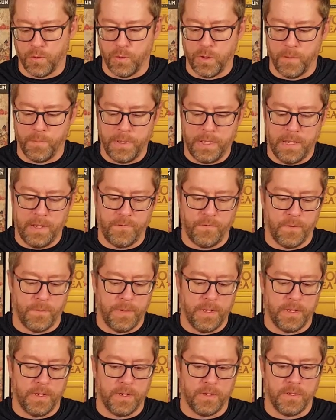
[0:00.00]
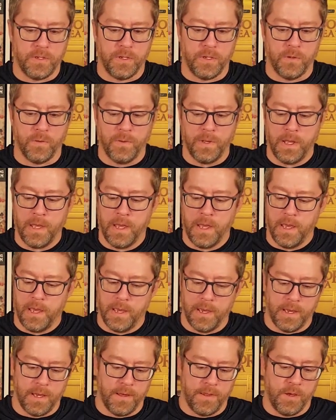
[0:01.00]
will be familiar to you.
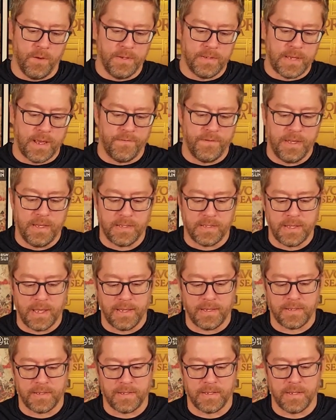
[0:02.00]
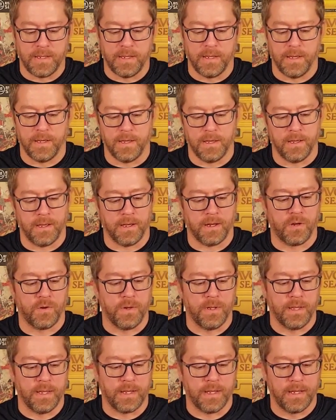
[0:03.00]
They always have these nice
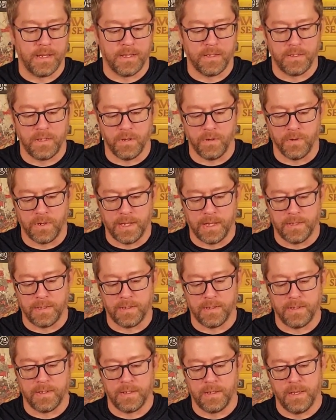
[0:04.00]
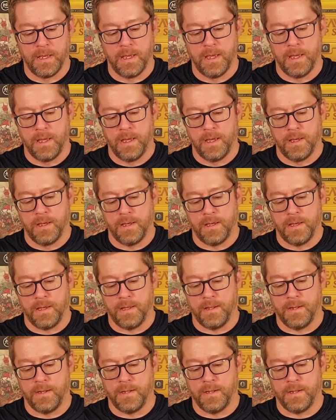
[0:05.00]
acrylic tokens,
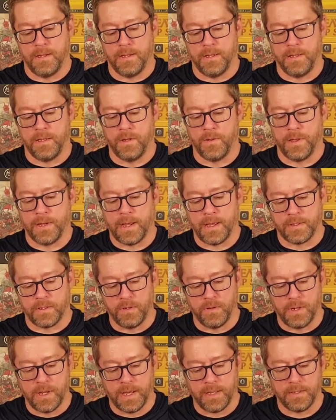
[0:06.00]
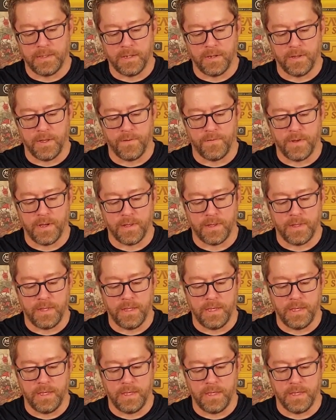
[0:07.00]
and they got 2 kinds here. They've got
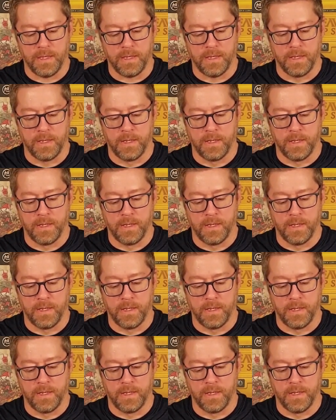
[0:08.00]
the